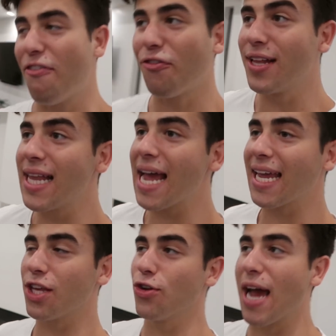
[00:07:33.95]
I feel
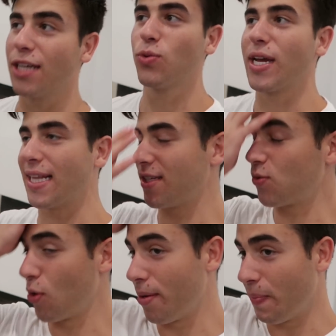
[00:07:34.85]
like you guys will get
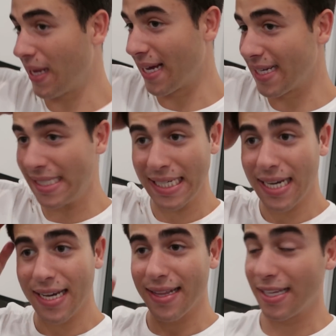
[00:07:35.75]
this one okay. because
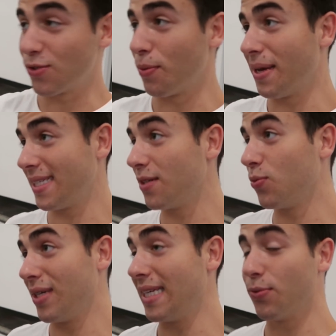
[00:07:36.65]
this one makes it
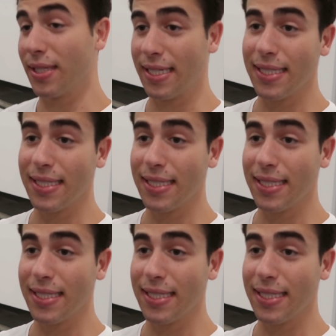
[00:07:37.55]
really, really